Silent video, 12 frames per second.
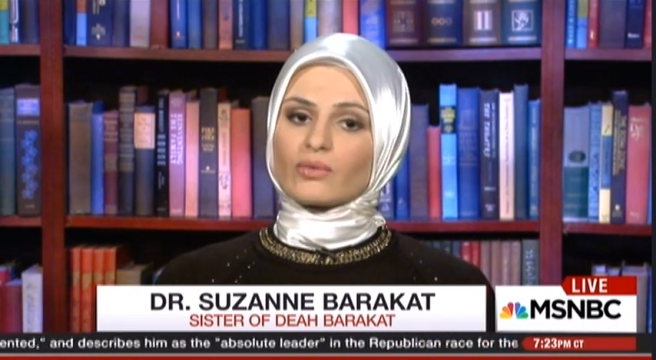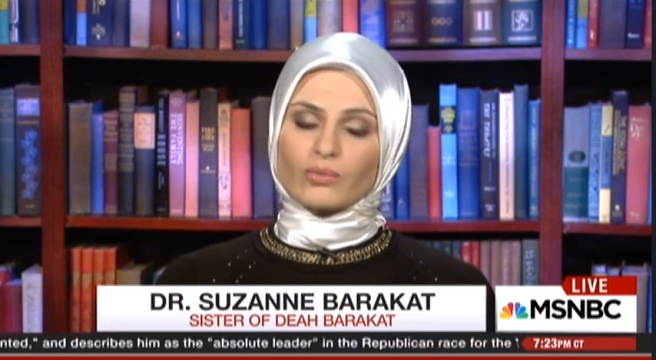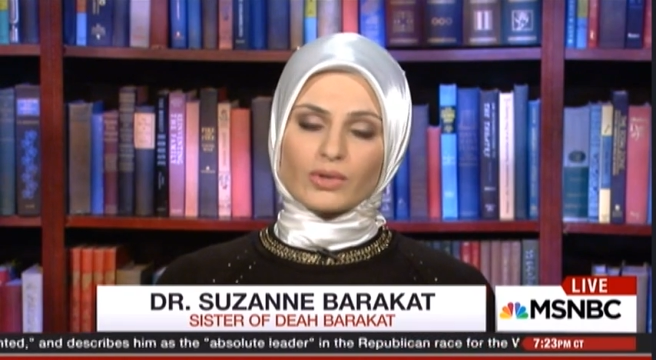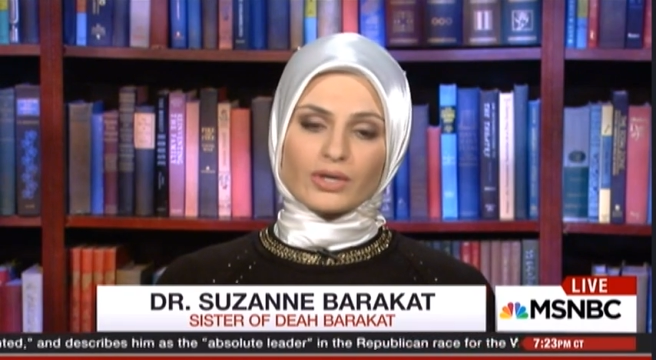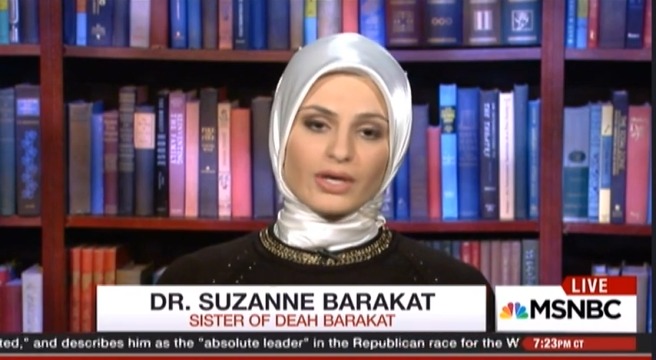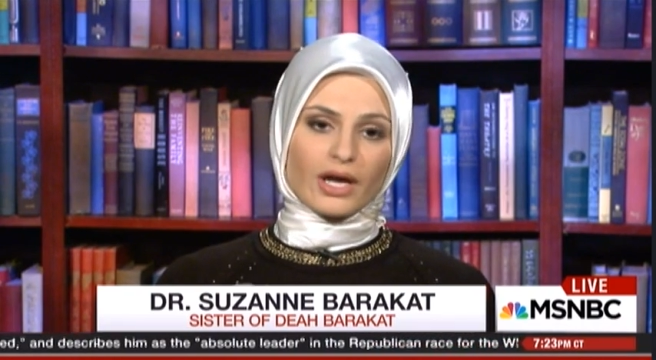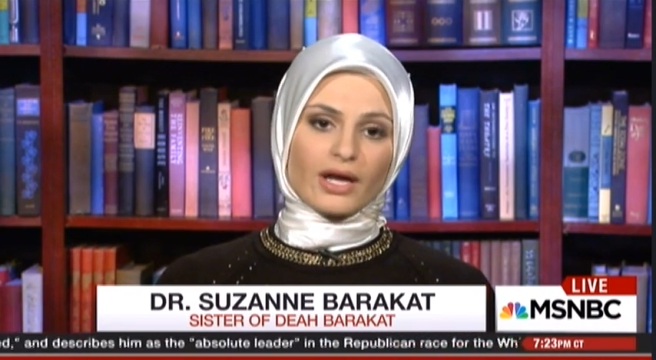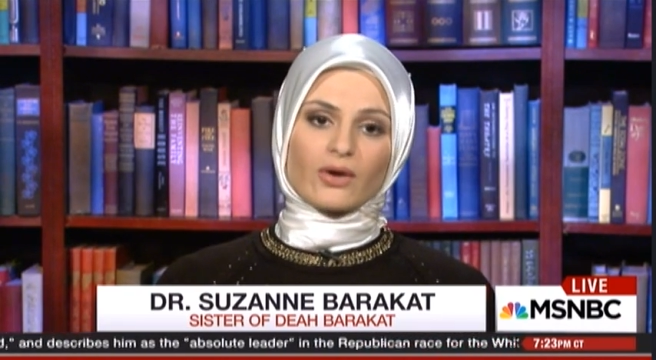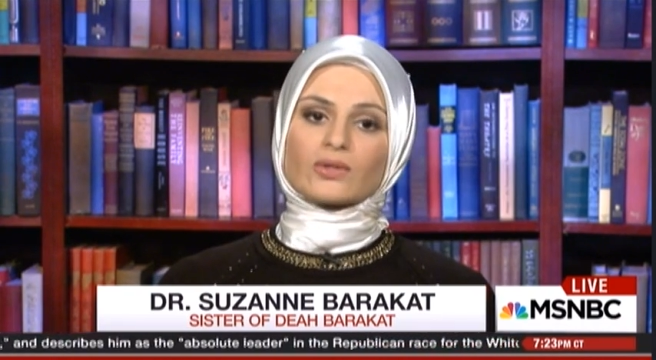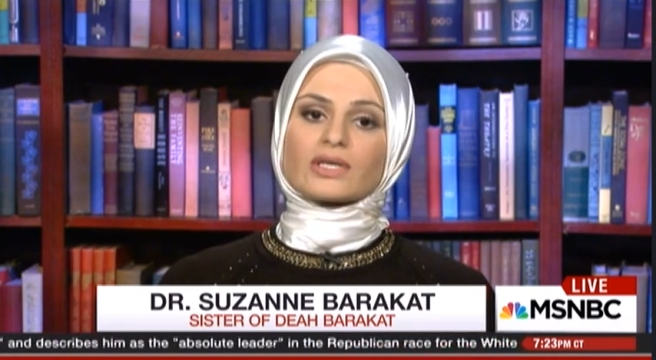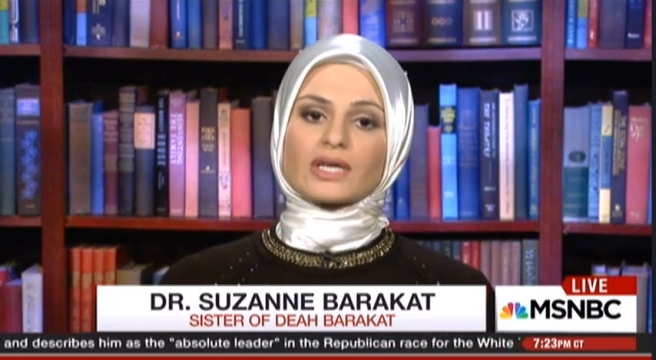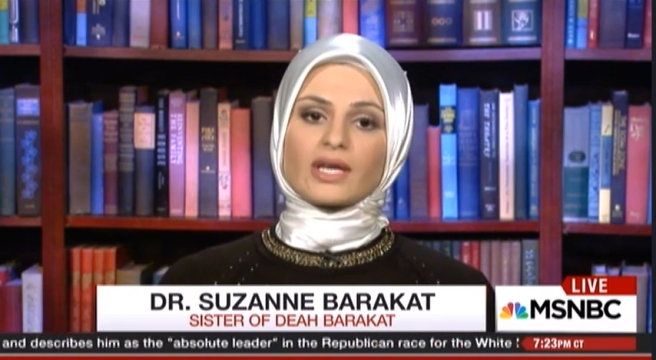we're not
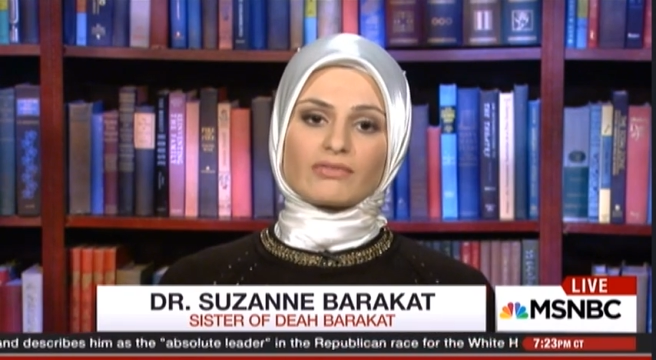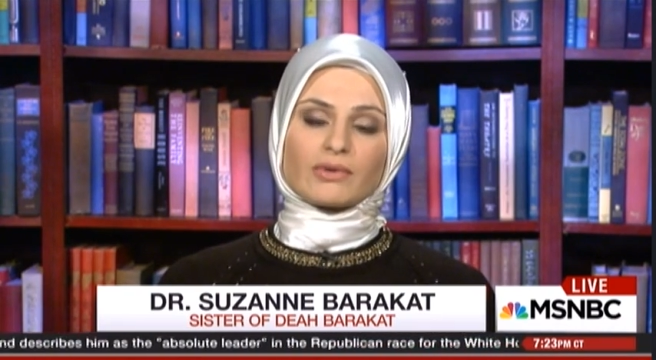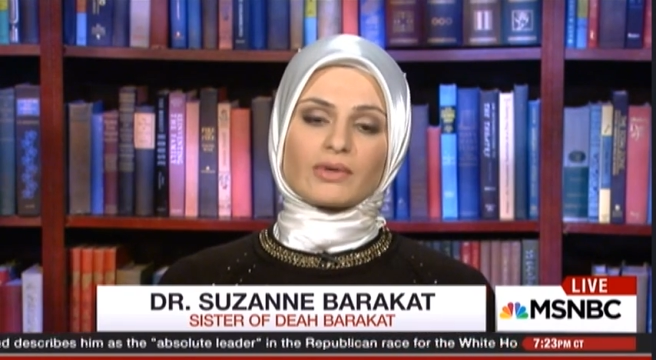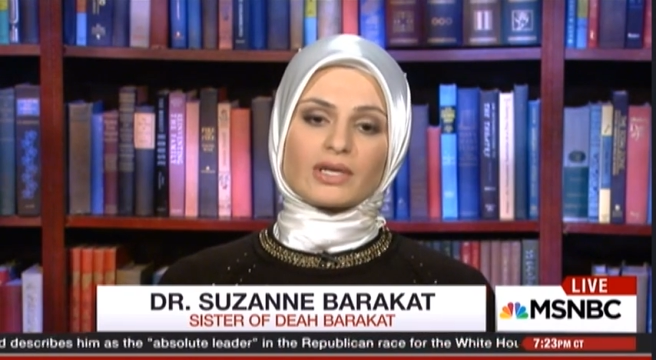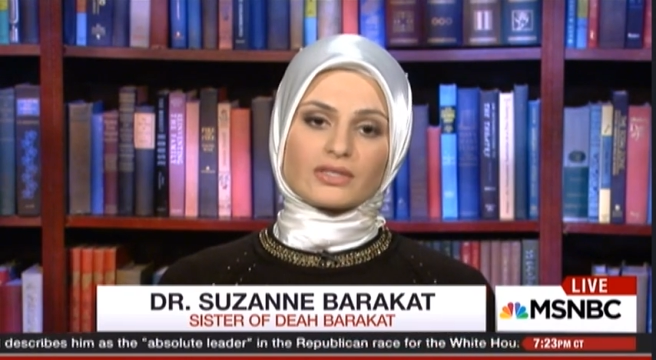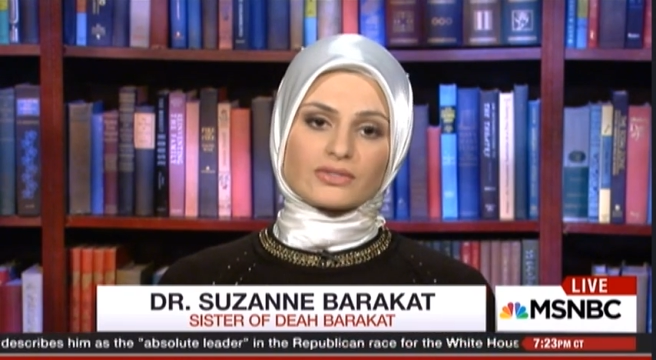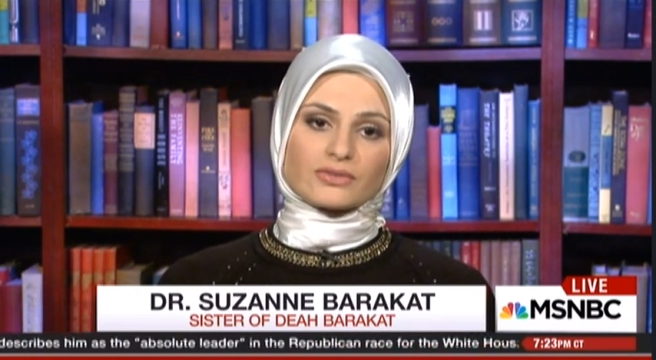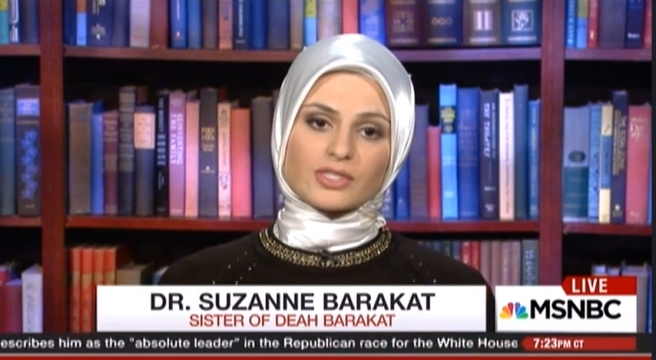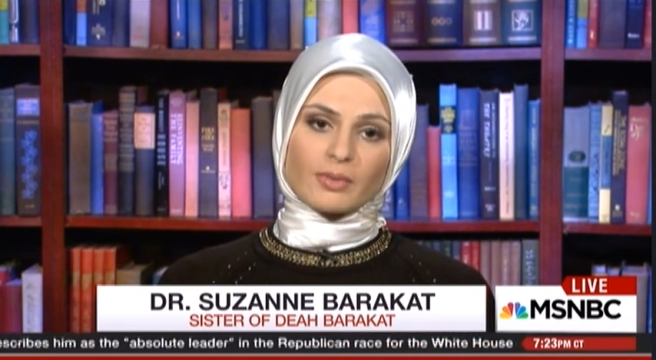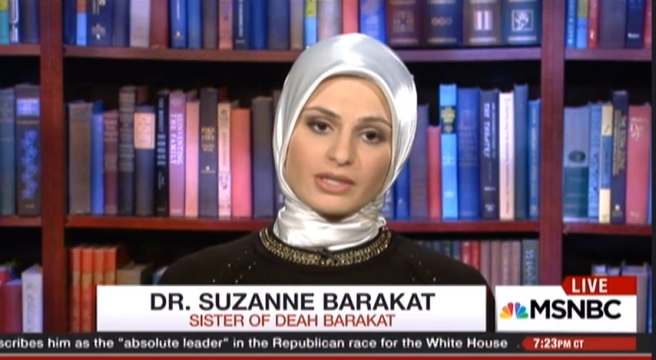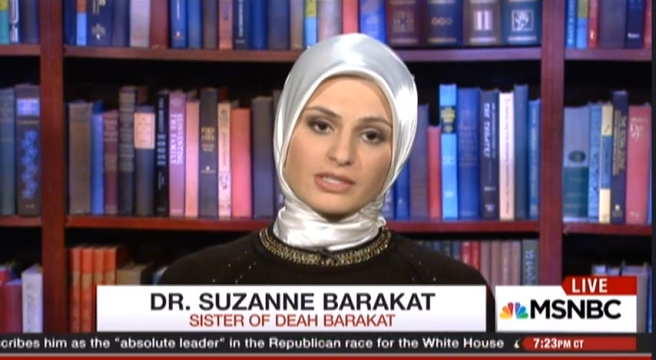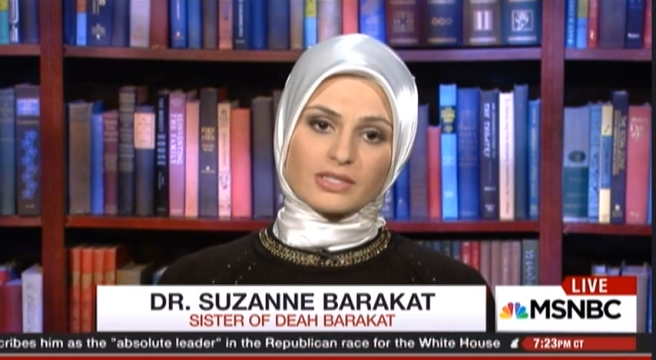holding everyone else
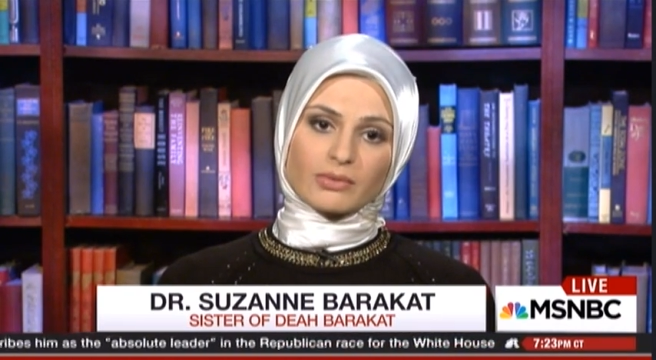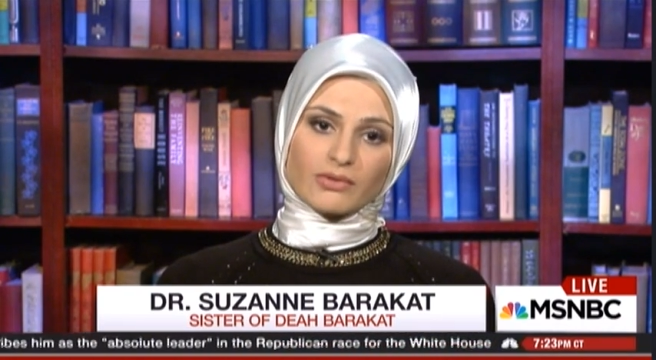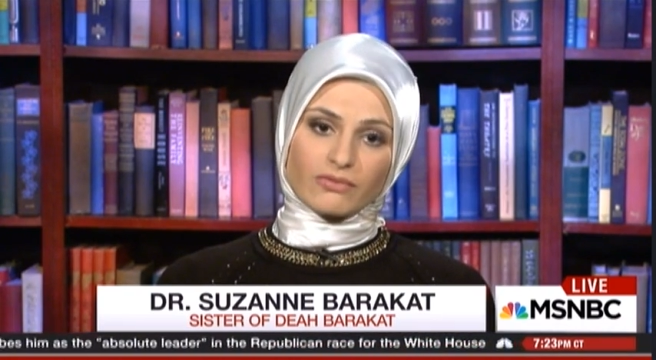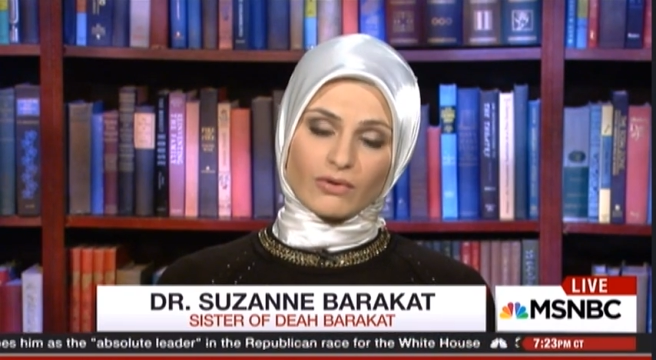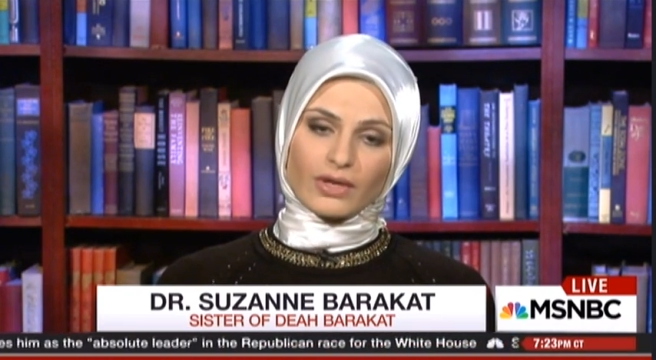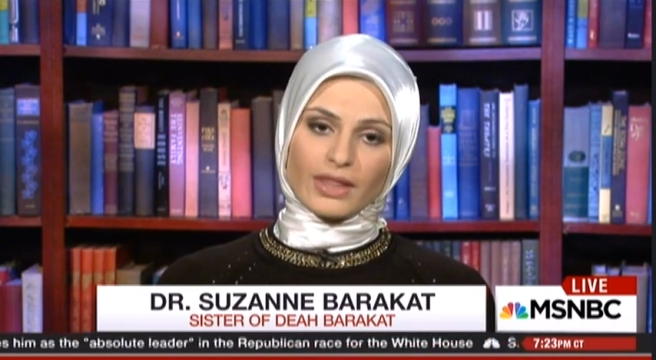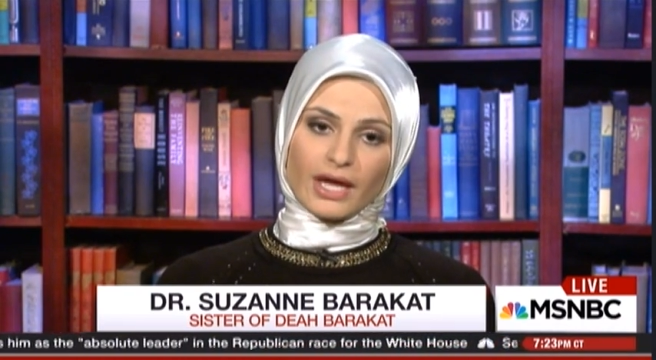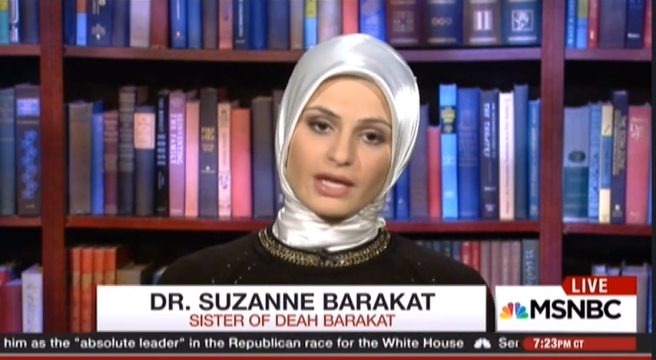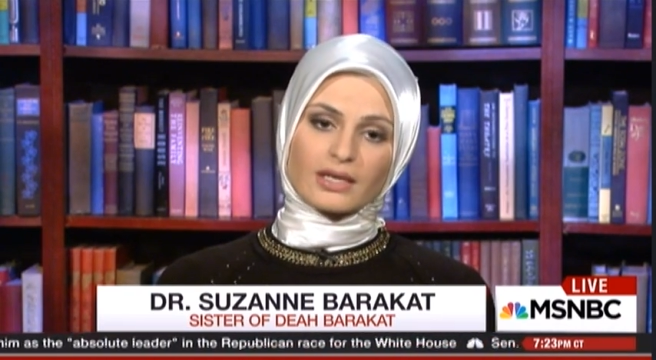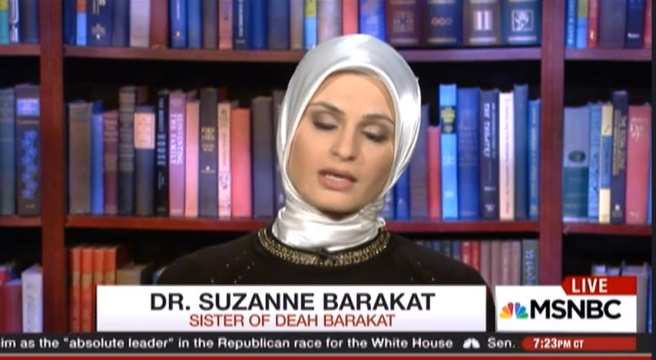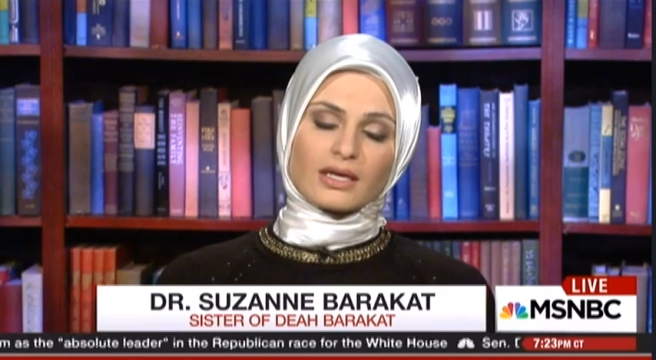responsible for that.